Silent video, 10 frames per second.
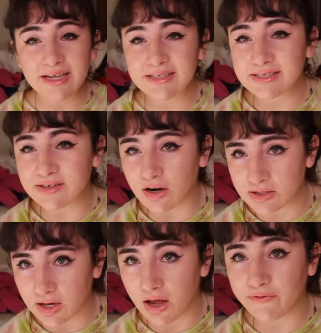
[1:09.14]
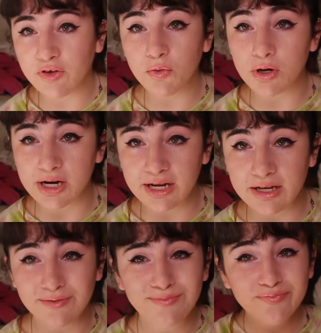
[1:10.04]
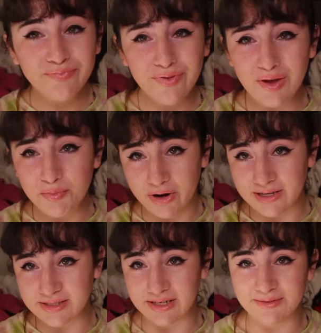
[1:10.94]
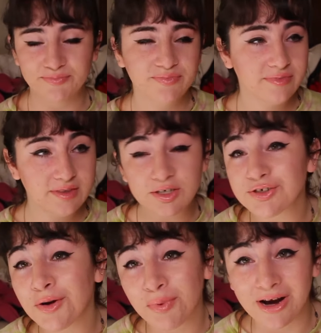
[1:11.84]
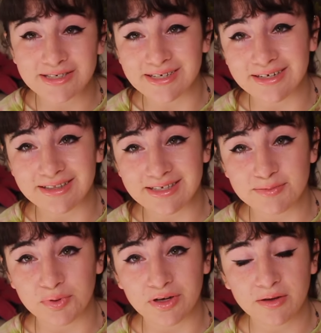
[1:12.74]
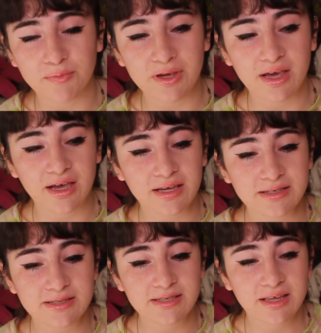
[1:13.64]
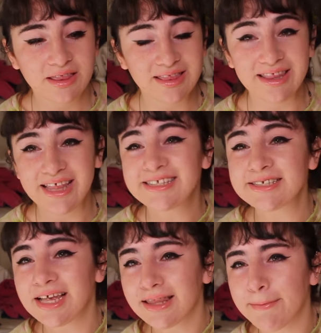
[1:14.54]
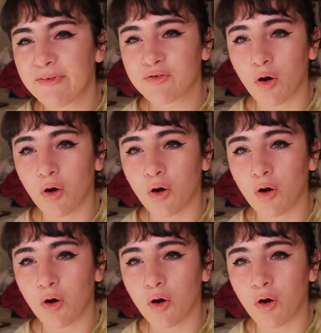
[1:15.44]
it starts off, you are in the present. There's no present in this book because this is a lump of